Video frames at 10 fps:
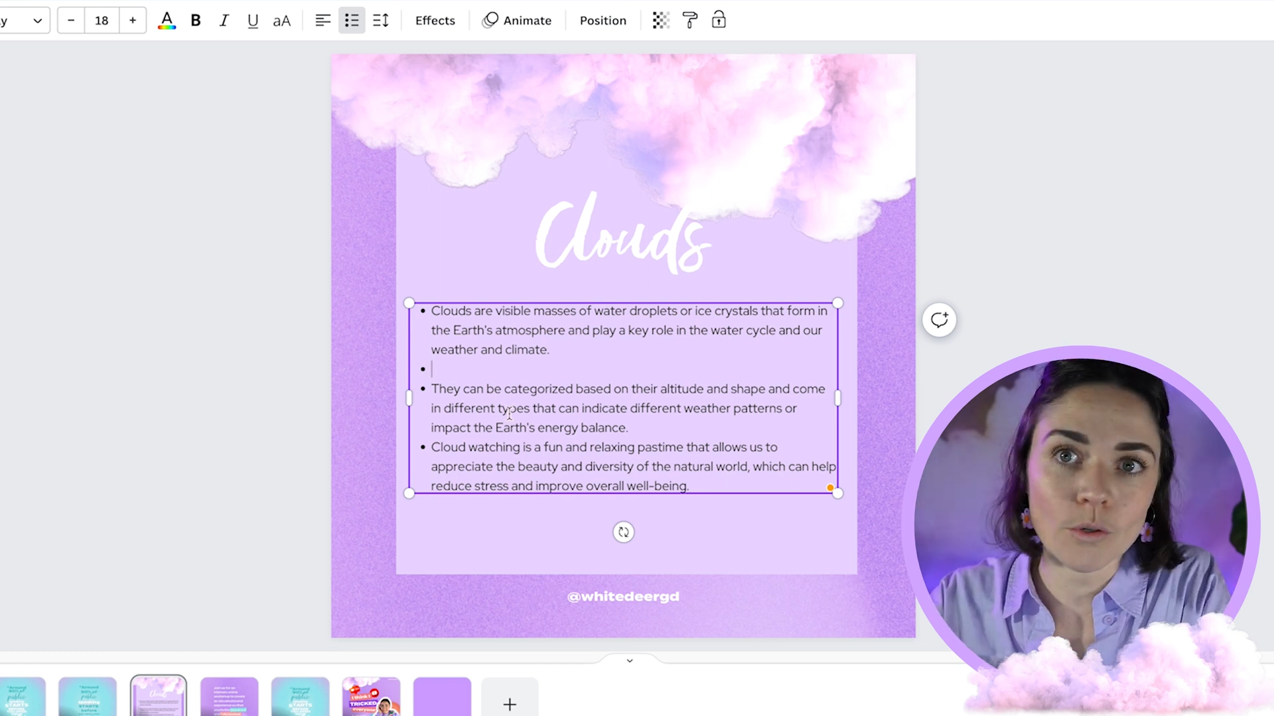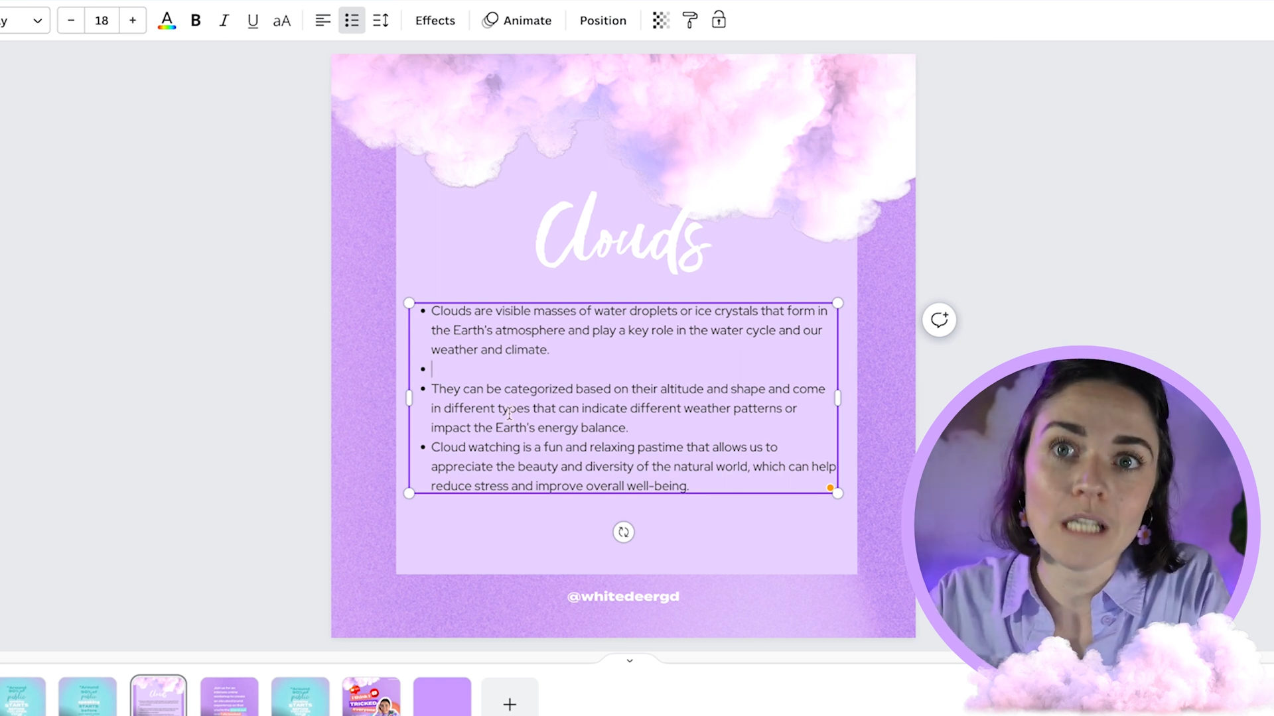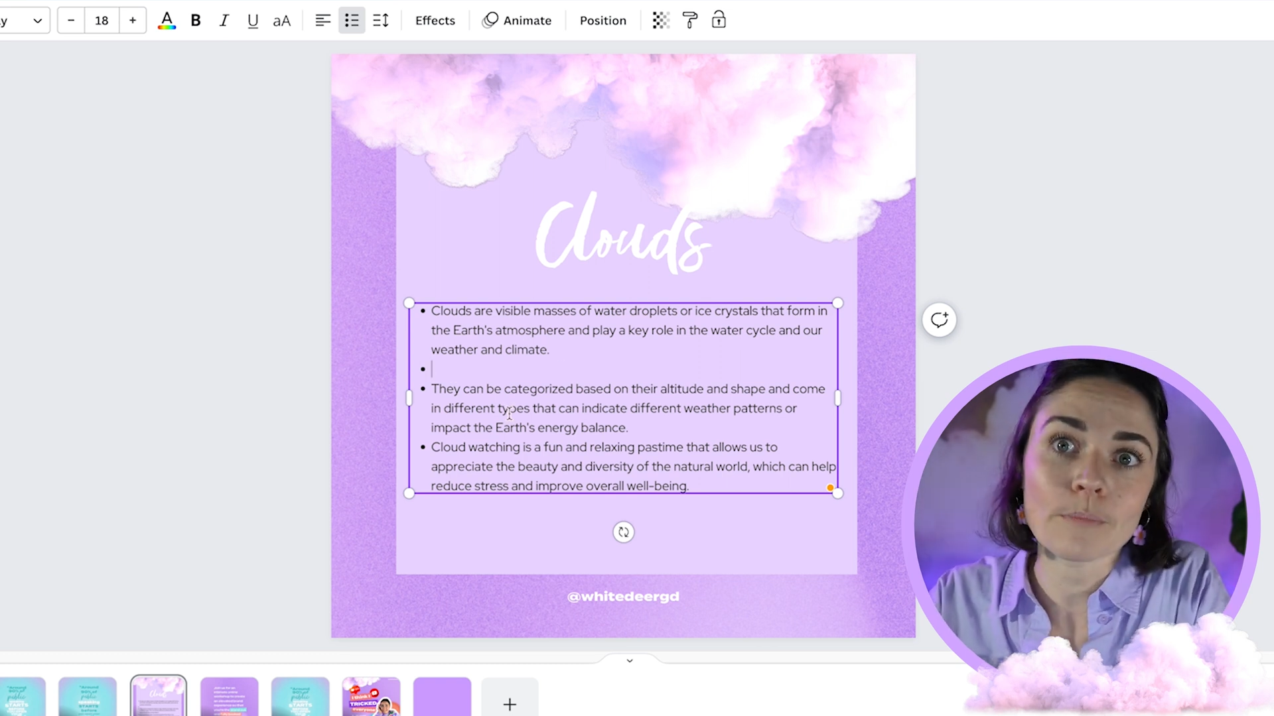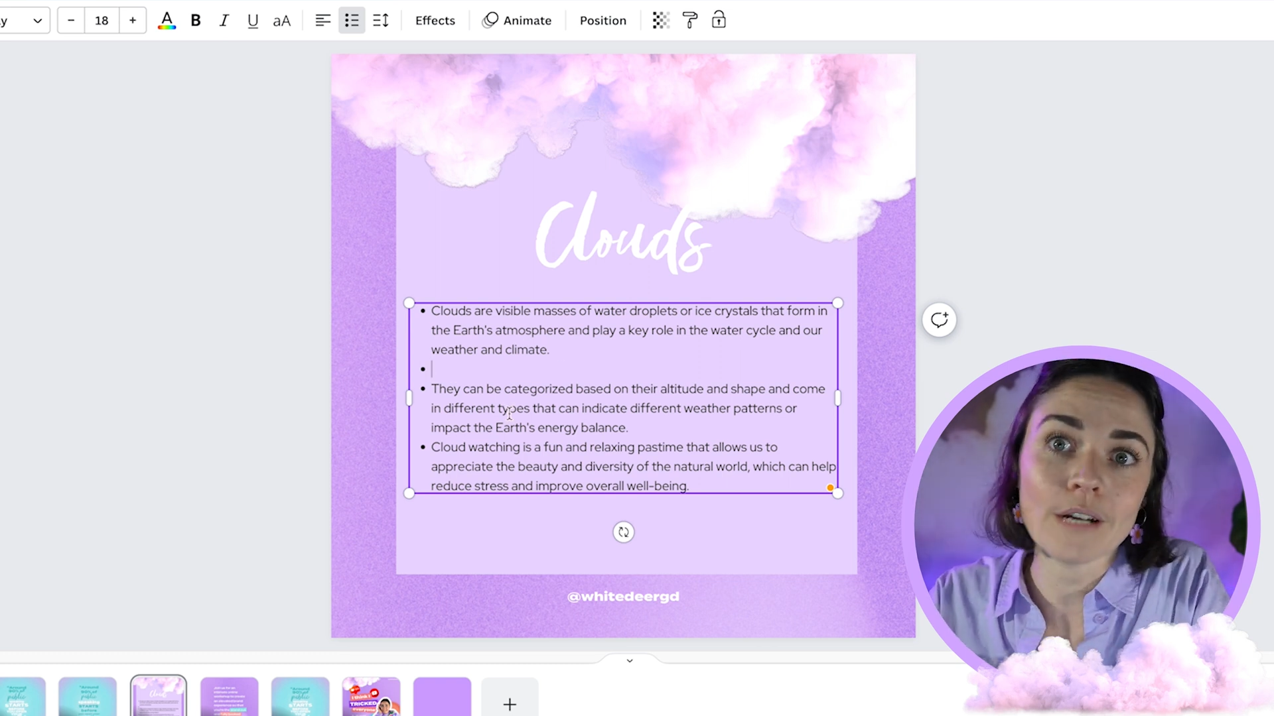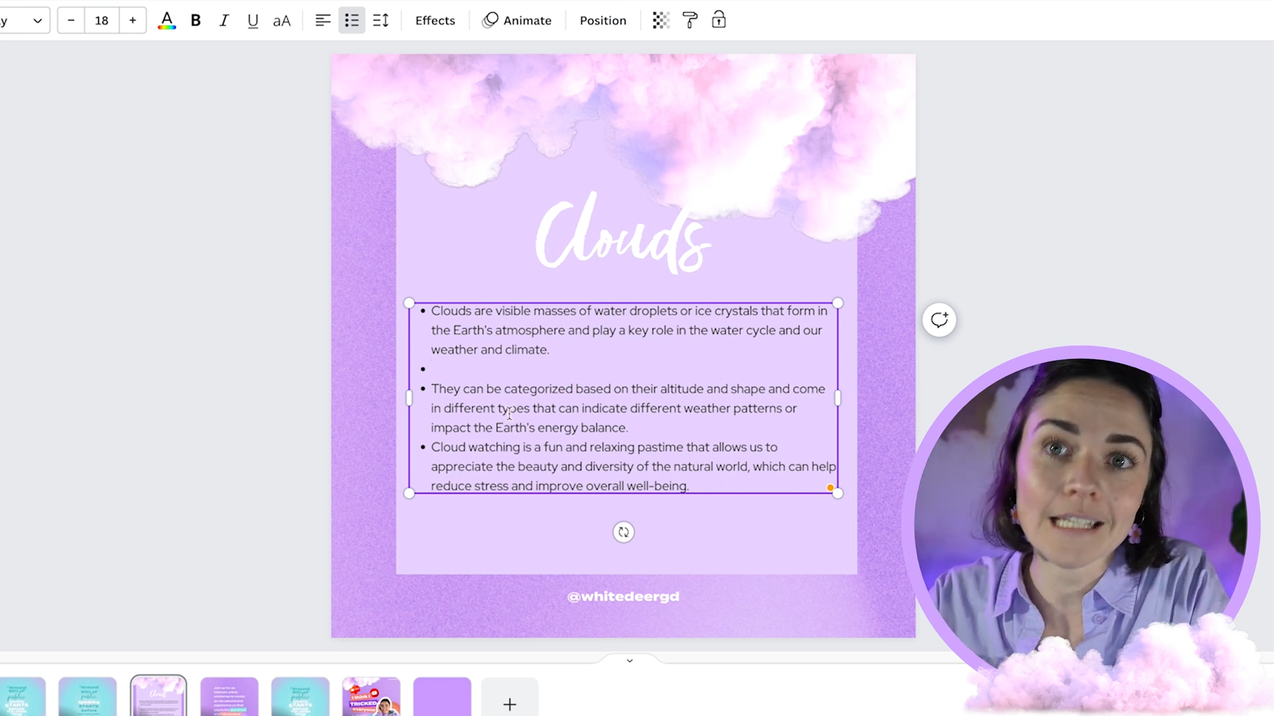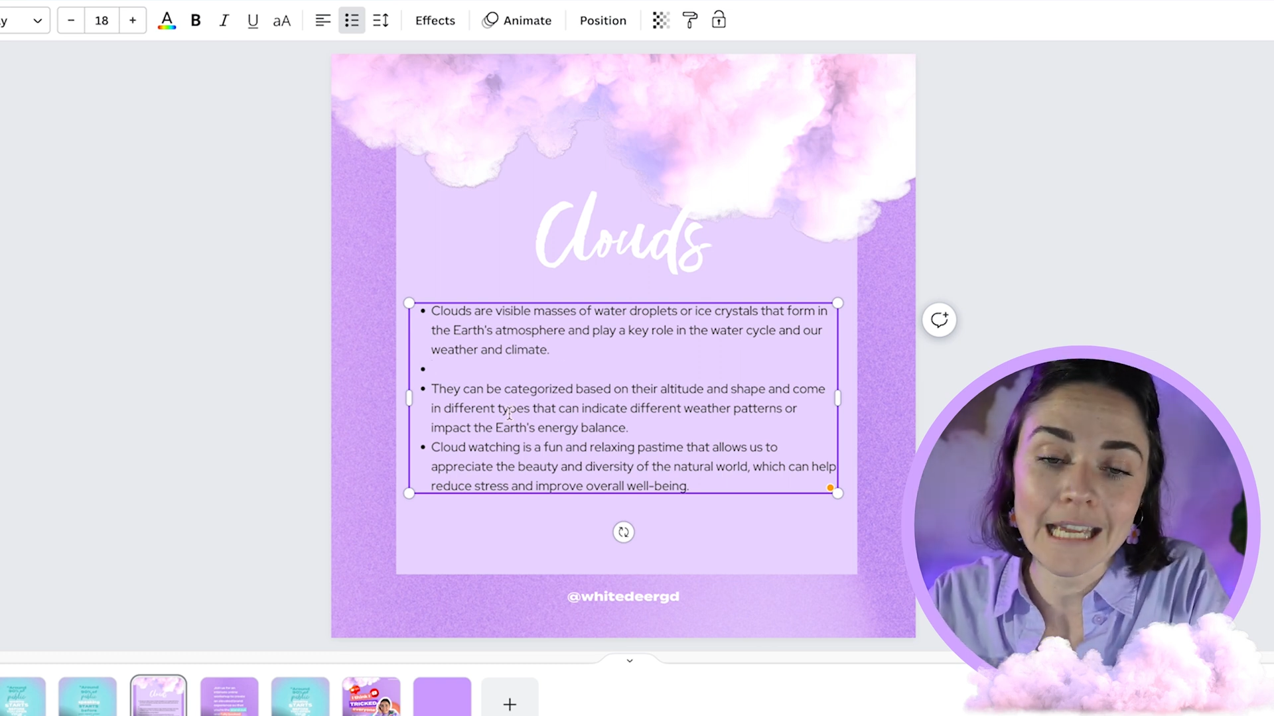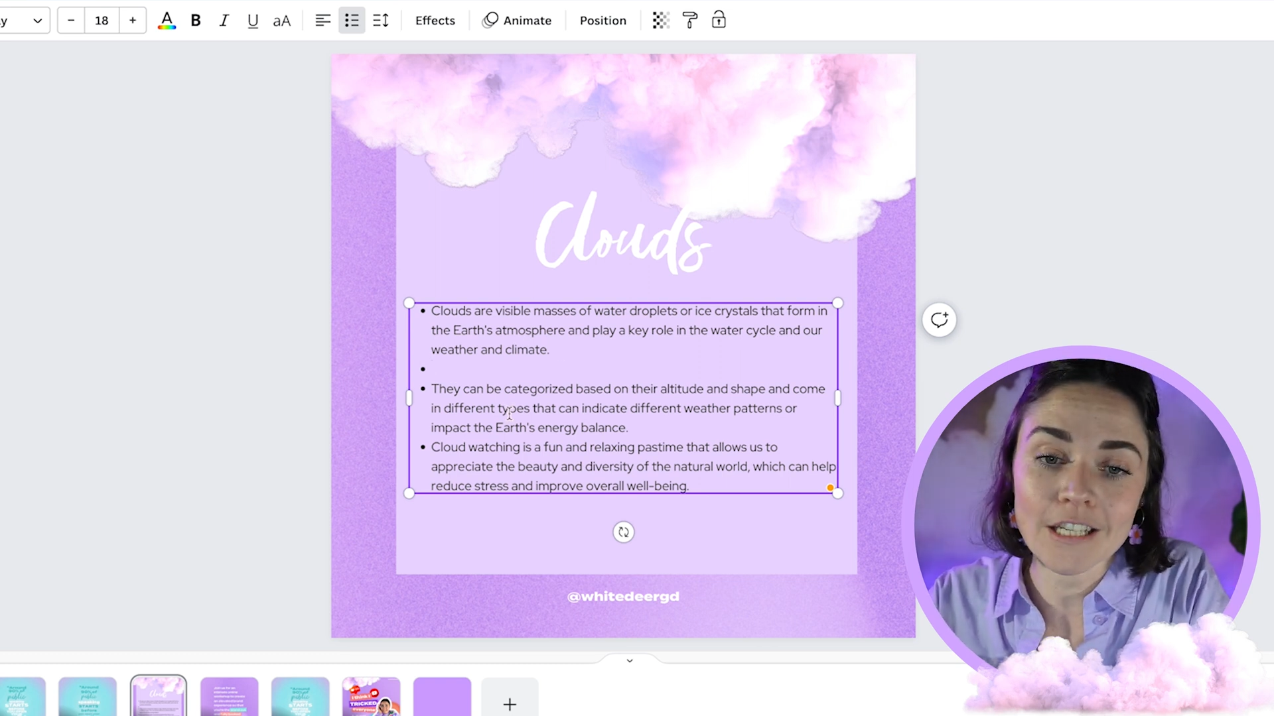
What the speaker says: do is press